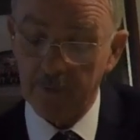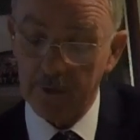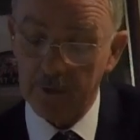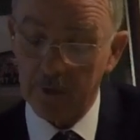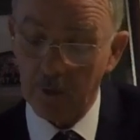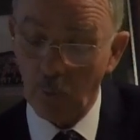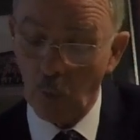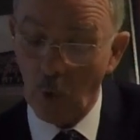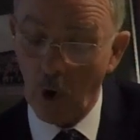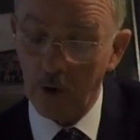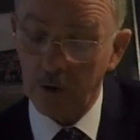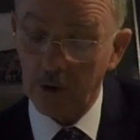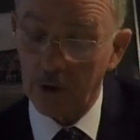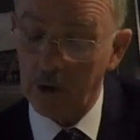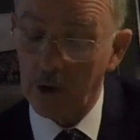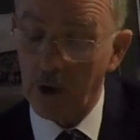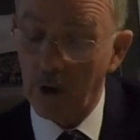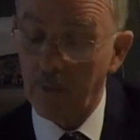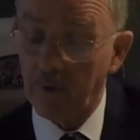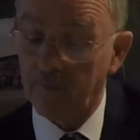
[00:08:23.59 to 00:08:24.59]
the Water
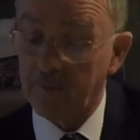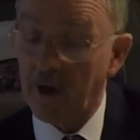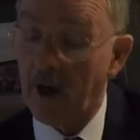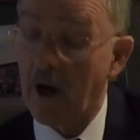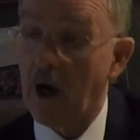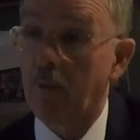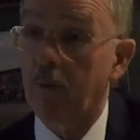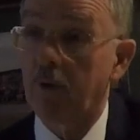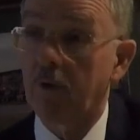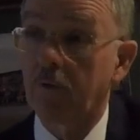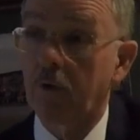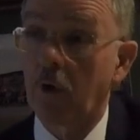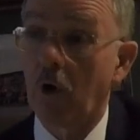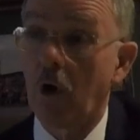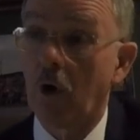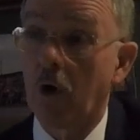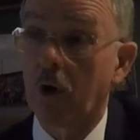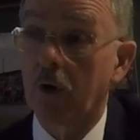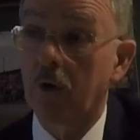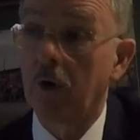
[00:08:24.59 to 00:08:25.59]
Club of the Harbour of
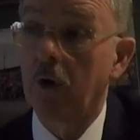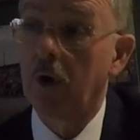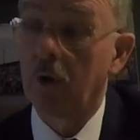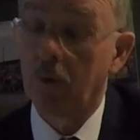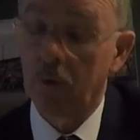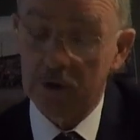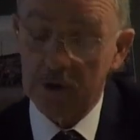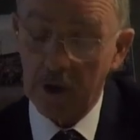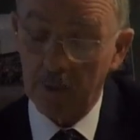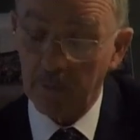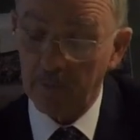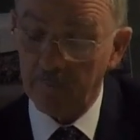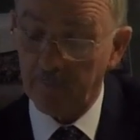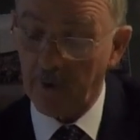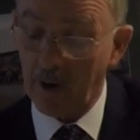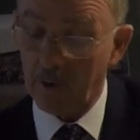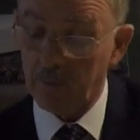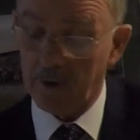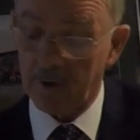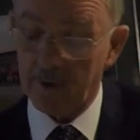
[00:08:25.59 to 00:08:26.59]
Cork, which had been
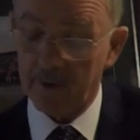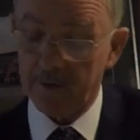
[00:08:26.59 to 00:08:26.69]
founded in